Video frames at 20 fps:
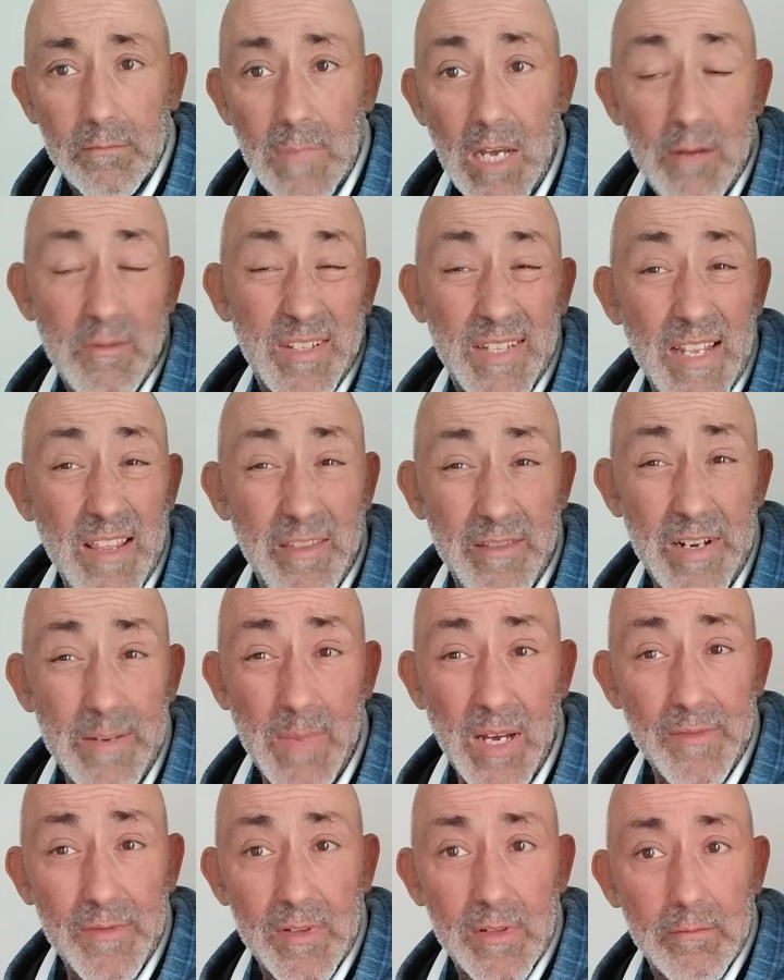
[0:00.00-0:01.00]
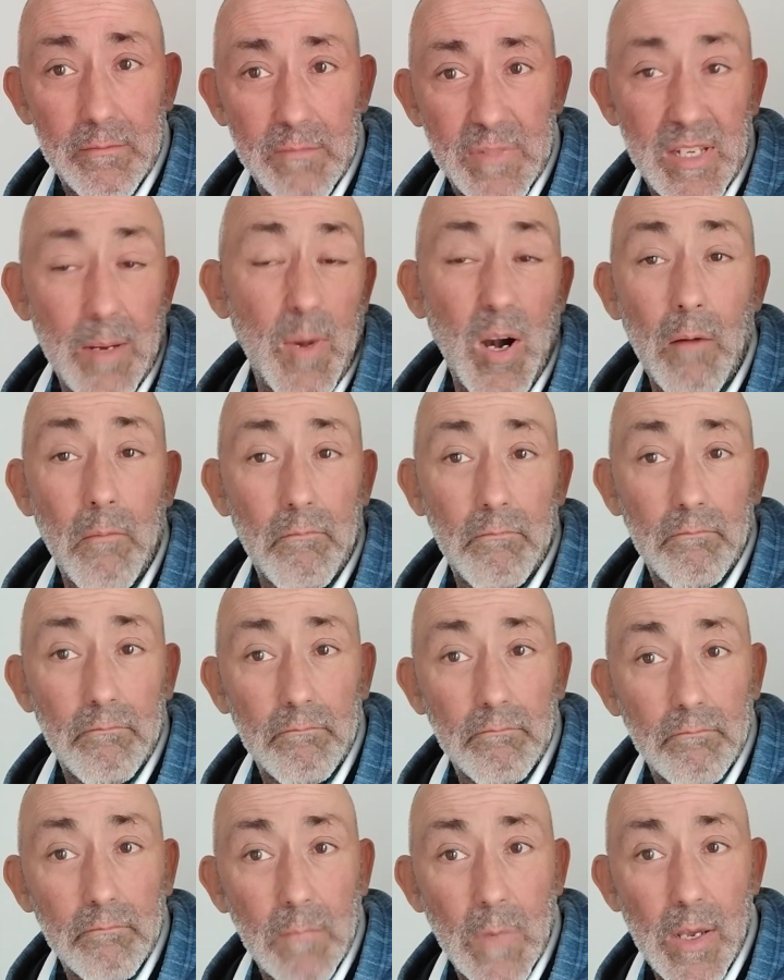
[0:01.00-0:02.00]
I would say 3 months, summer,
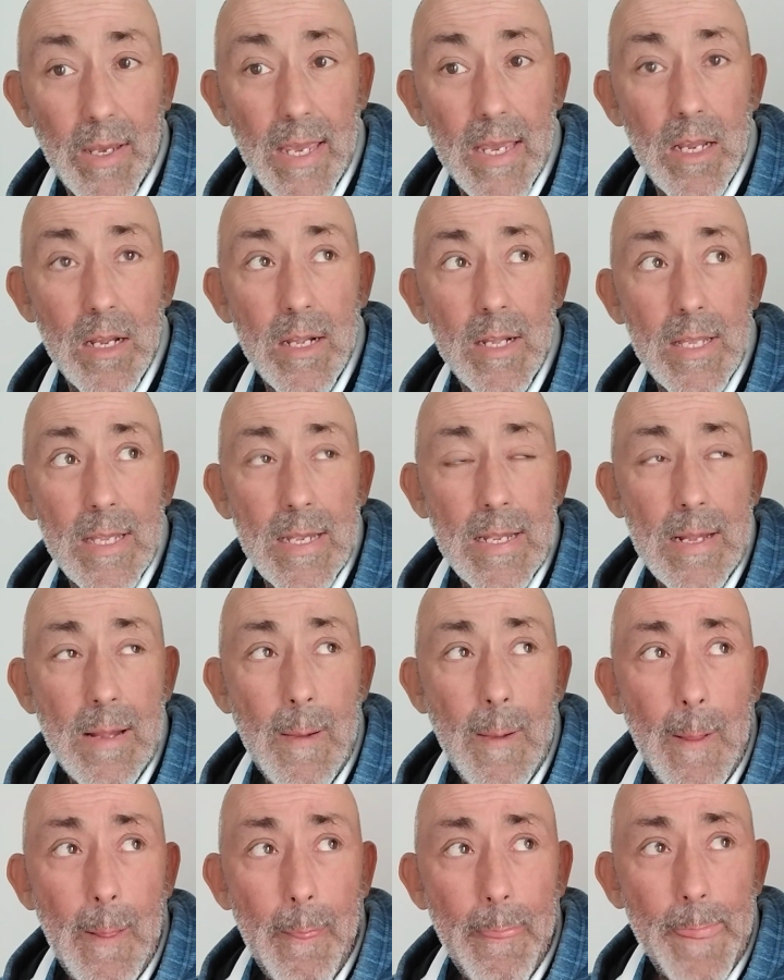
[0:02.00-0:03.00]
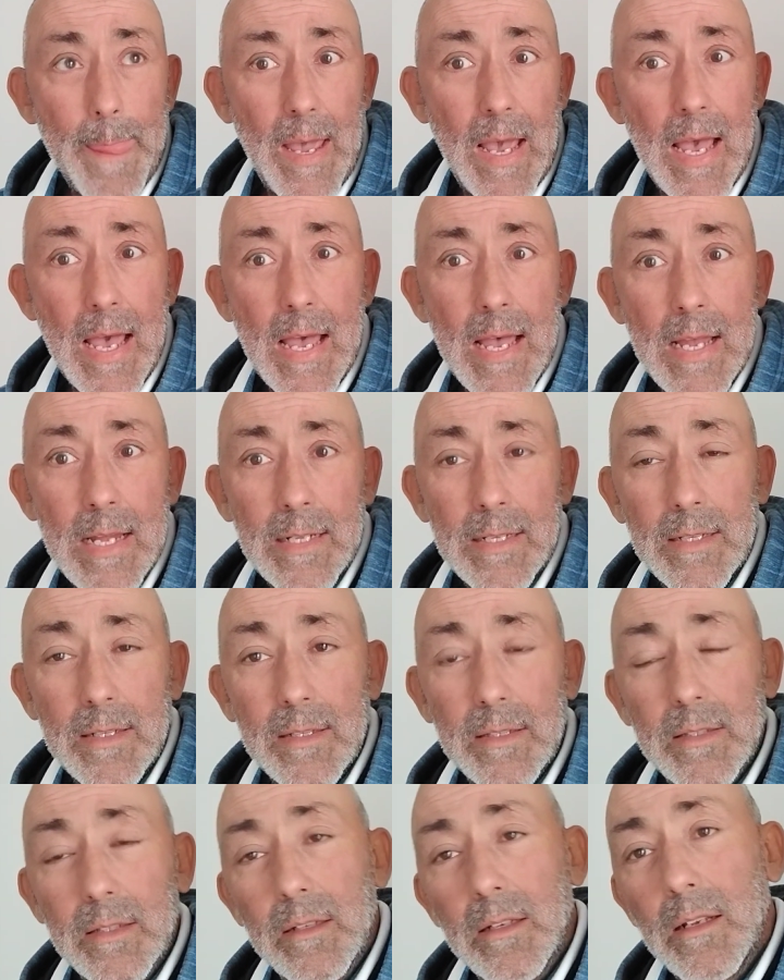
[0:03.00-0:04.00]
okay?
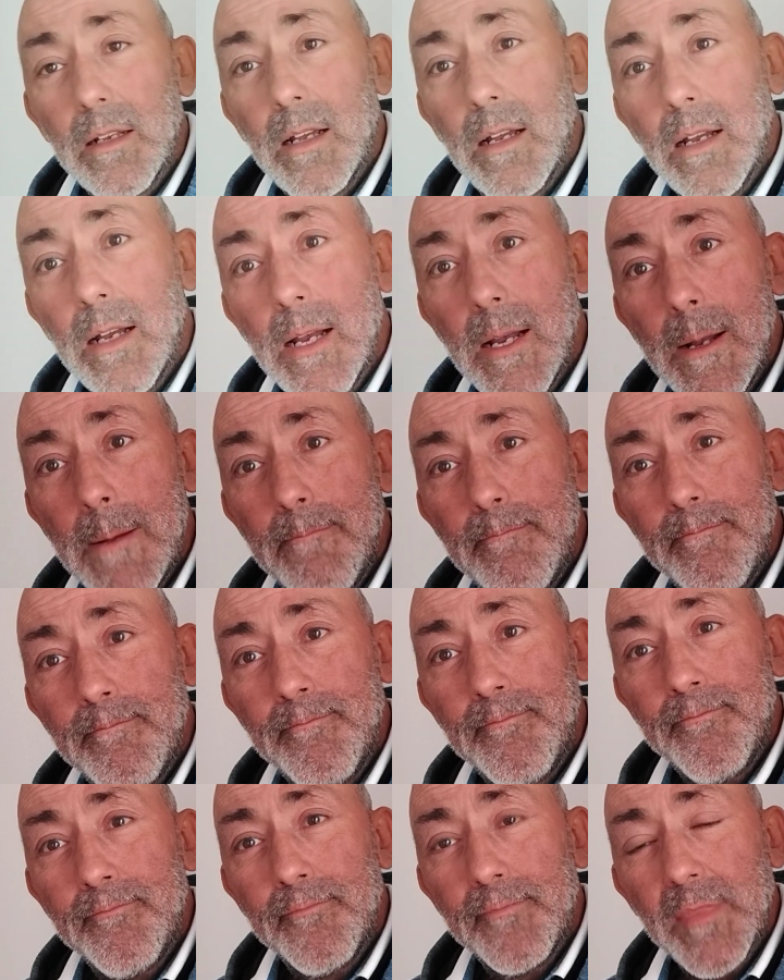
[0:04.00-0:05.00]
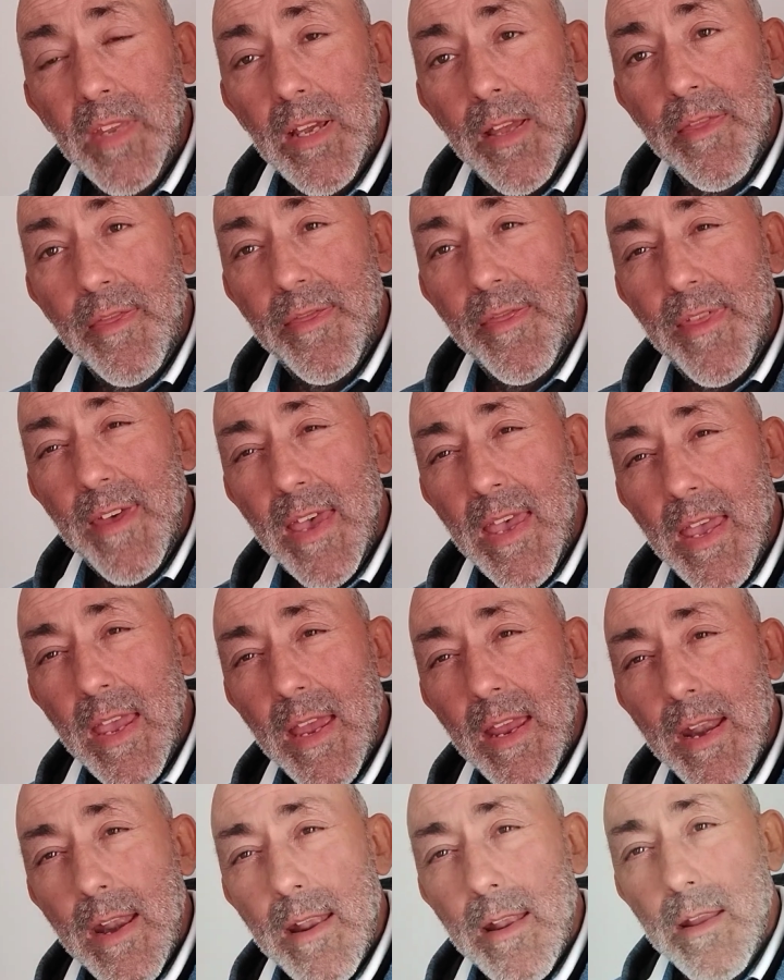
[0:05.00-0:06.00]
And
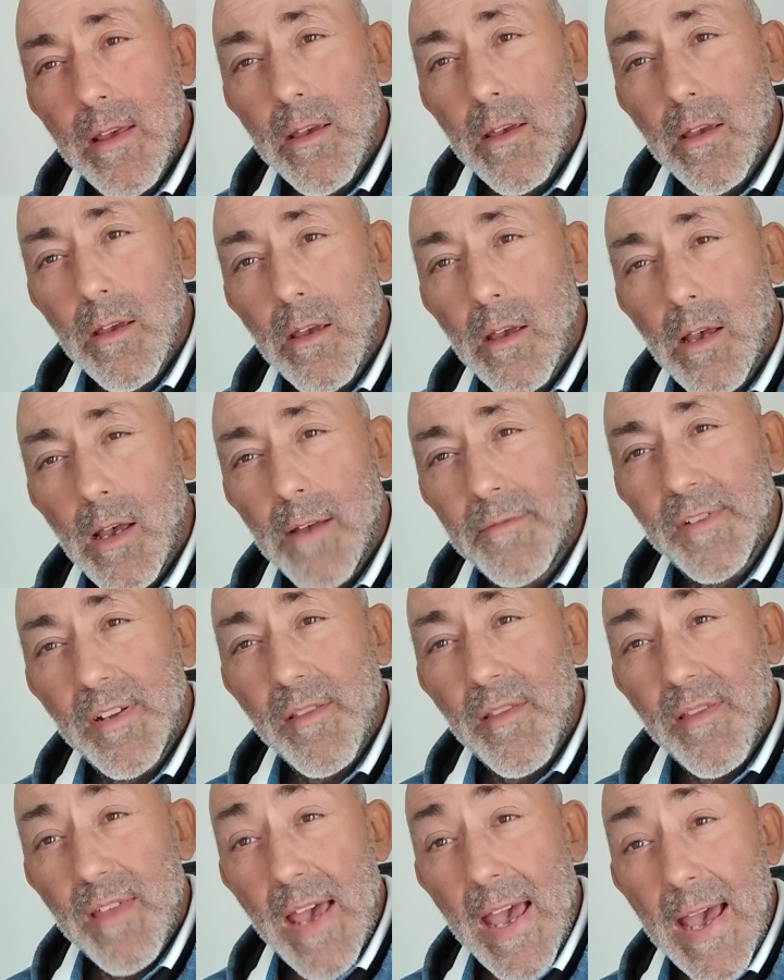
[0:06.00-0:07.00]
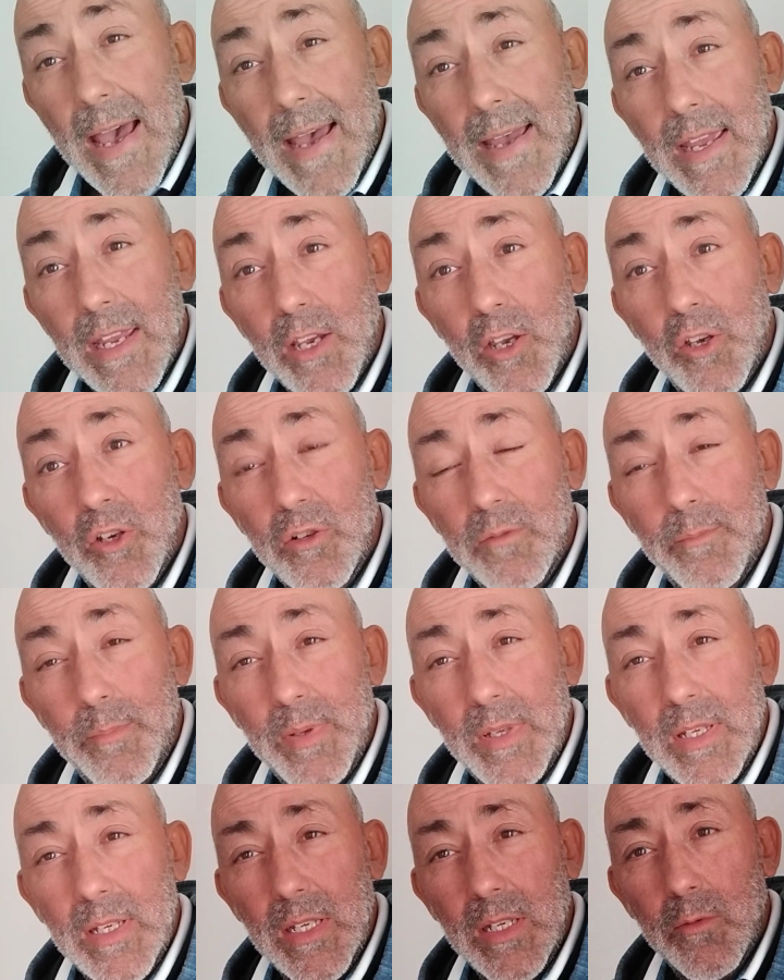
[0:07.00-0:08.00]
then after that, it could
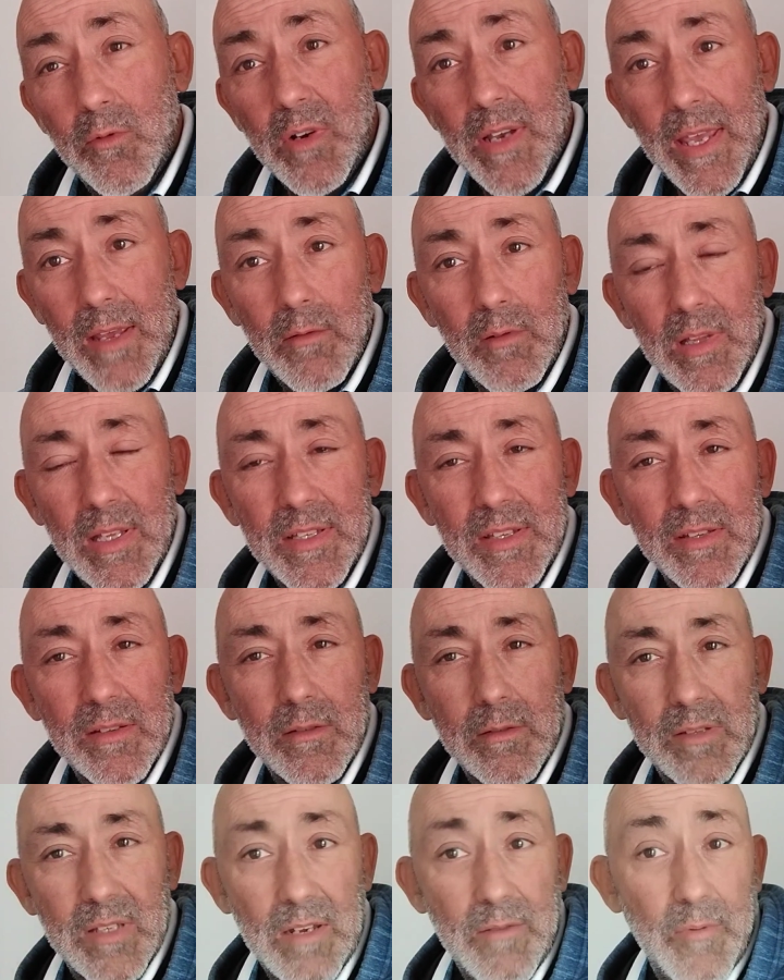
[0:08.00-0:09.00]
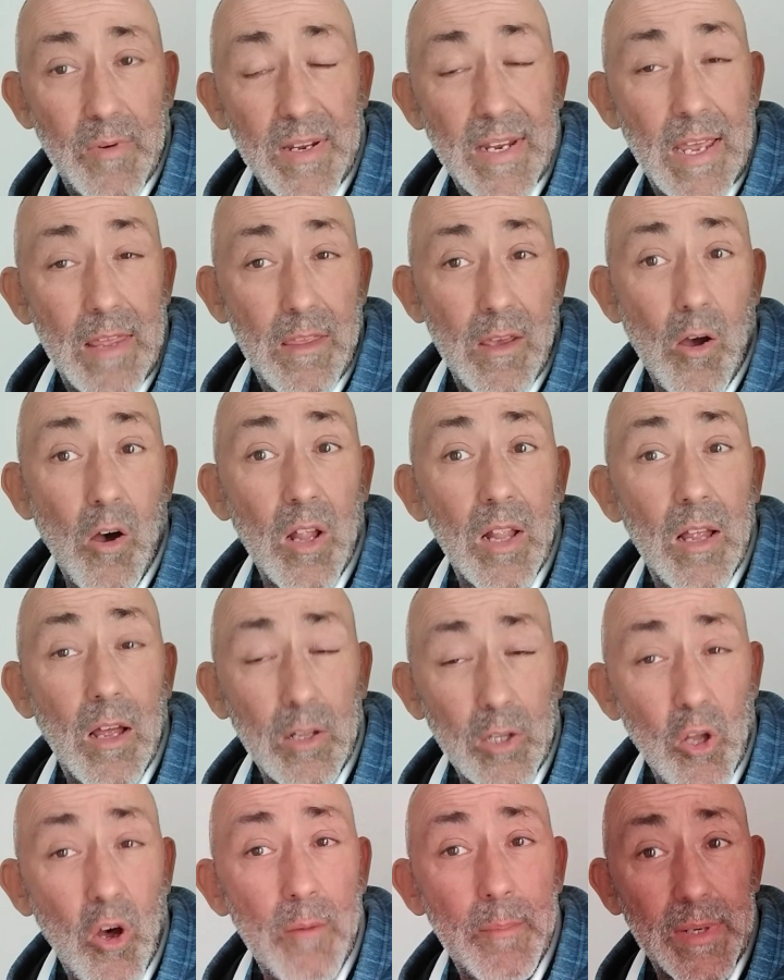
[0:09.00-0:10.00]
be, okay, well, let's see if we can get the
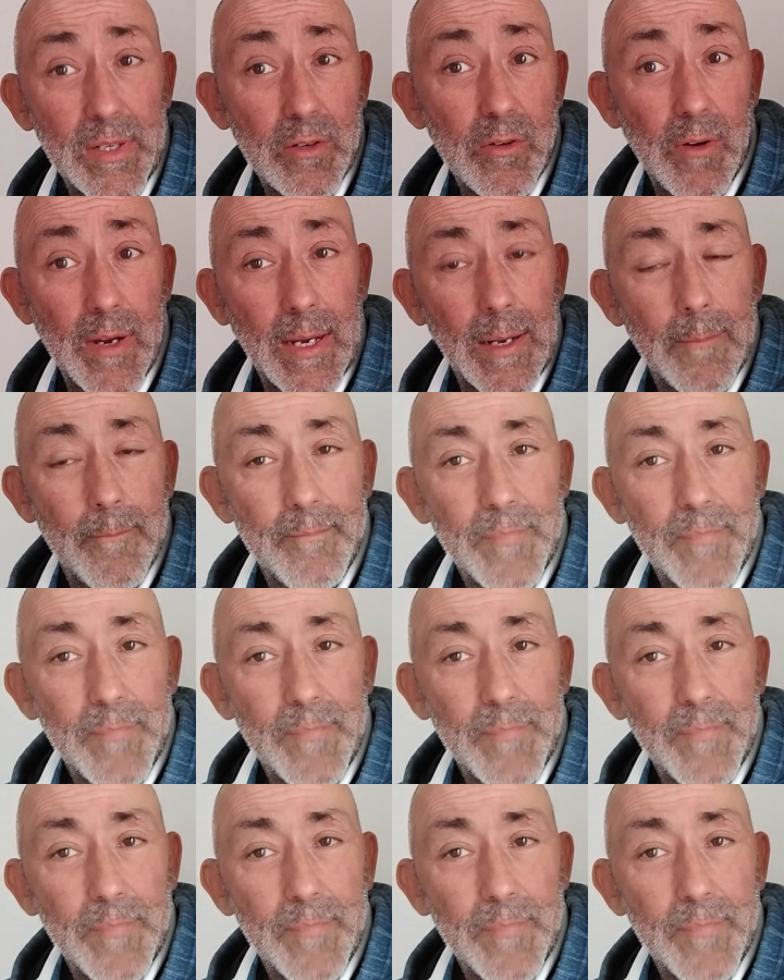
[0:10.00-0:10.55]
allotment going.